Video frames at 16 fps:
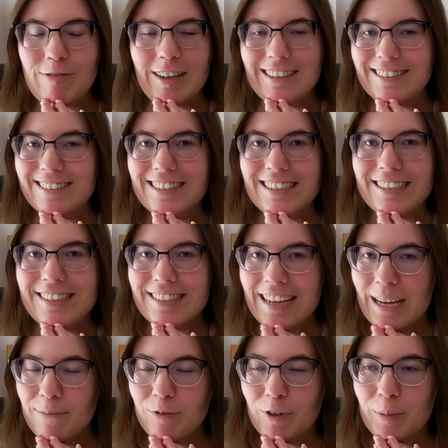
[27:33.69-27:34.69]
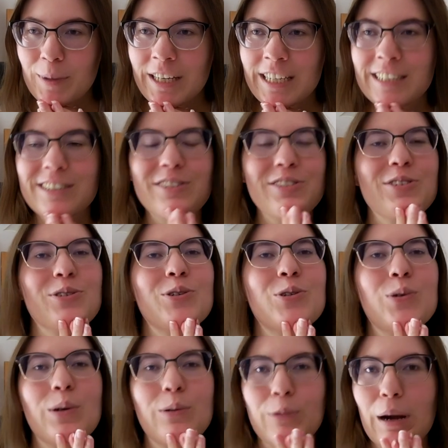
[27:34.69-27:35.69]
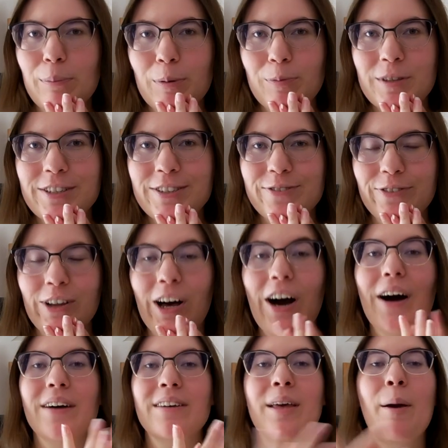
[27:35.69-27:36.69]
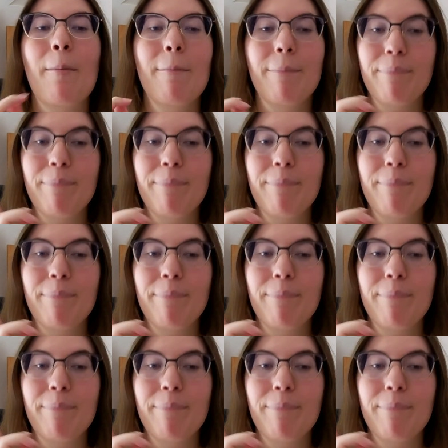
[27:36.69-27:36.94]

Friends, it's time for me to wrap up this vlog,